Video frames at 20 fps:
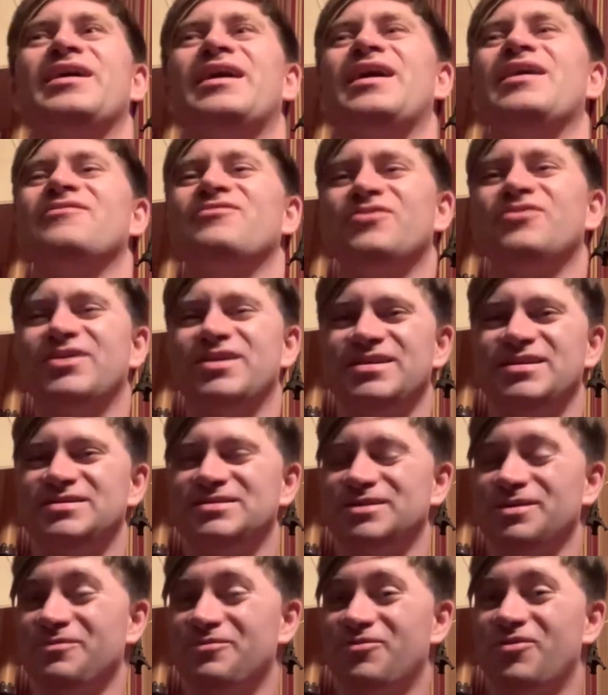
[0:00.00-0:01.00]
Everyone,
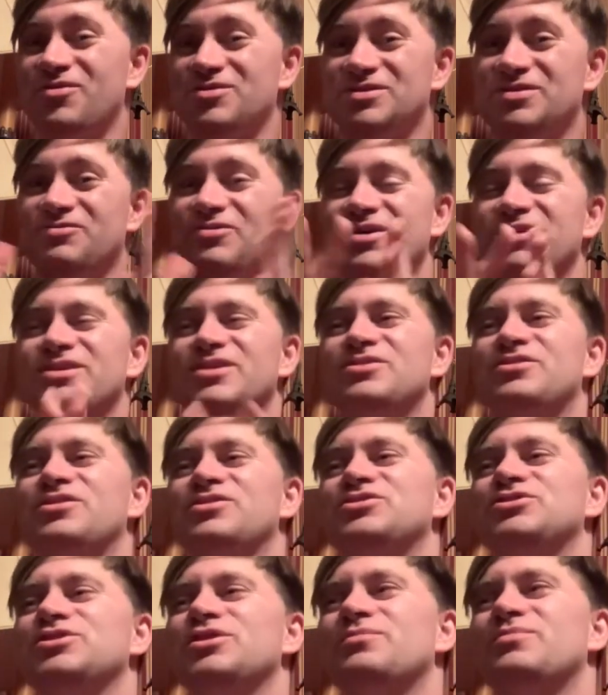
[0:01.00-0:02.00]
some folks have gotten out the
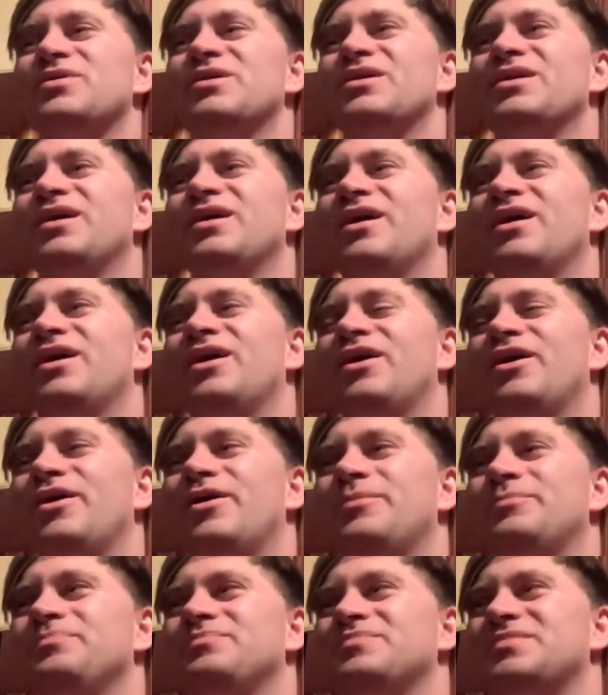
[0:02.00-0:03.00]
ship,
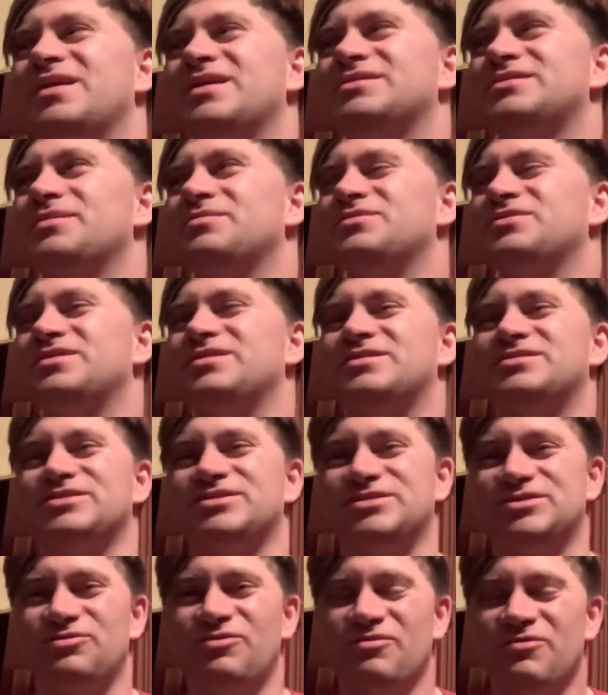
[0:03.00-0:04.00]
um, except
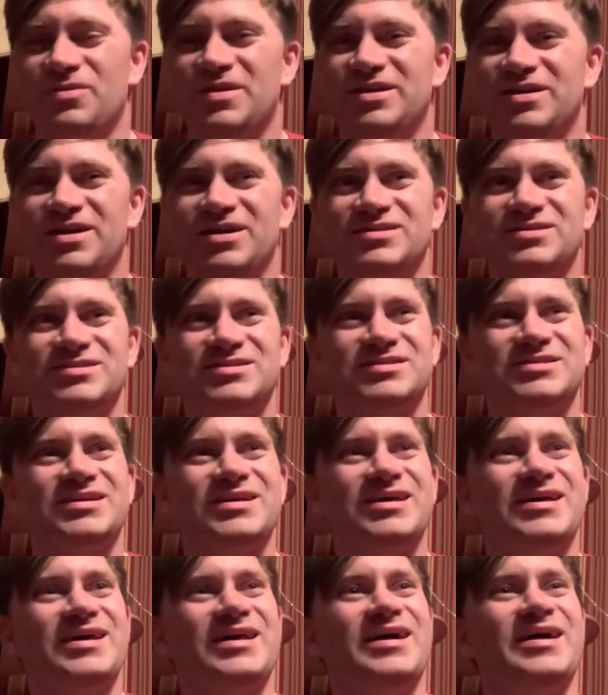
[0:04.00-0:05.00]
two of our main characters.
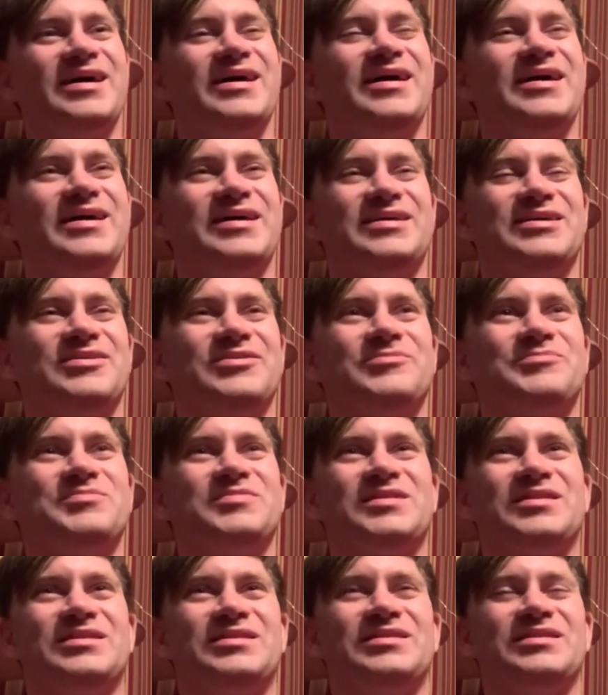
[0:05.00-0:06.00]
Like you know,
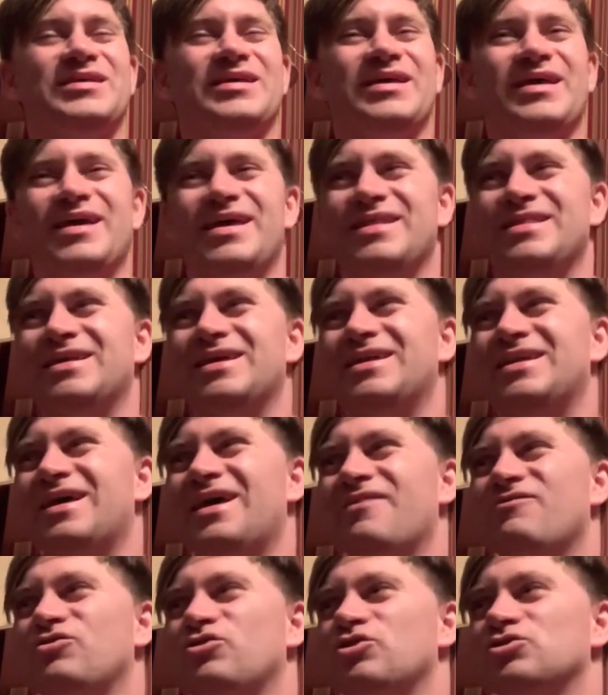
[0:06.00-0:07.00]
and then
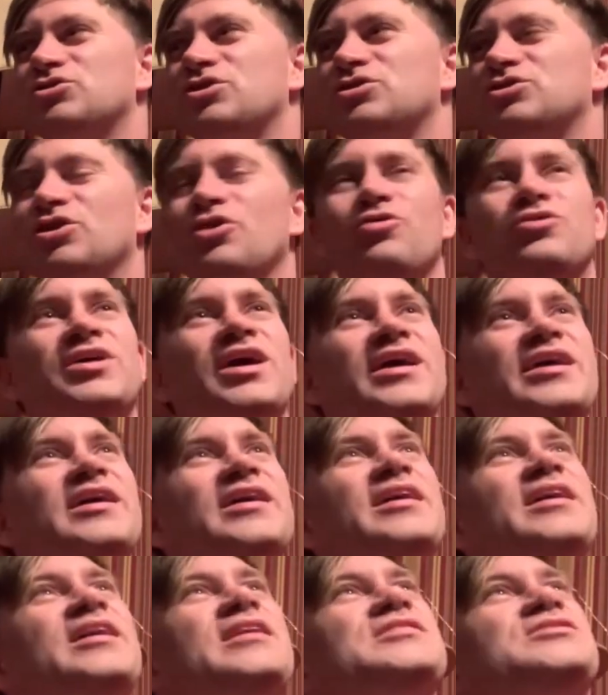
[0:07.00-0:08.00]
everyone goes like, say, okay,
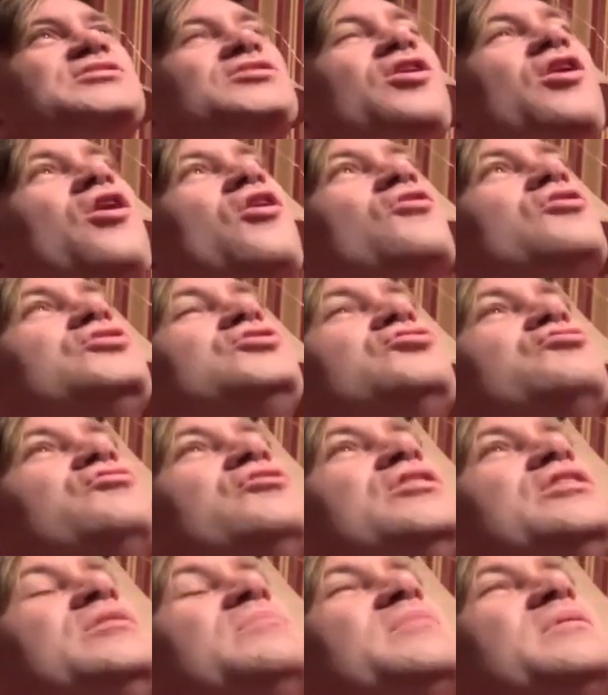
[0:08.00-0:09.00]
it's all a
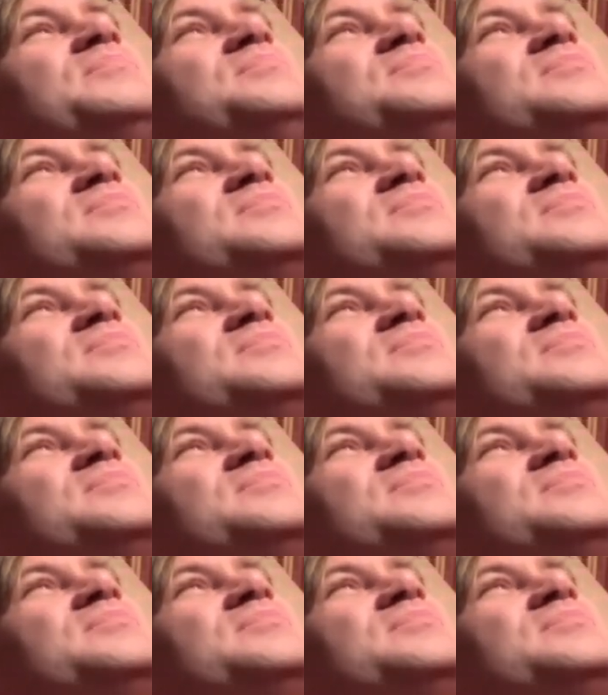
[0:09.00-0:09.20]
dream.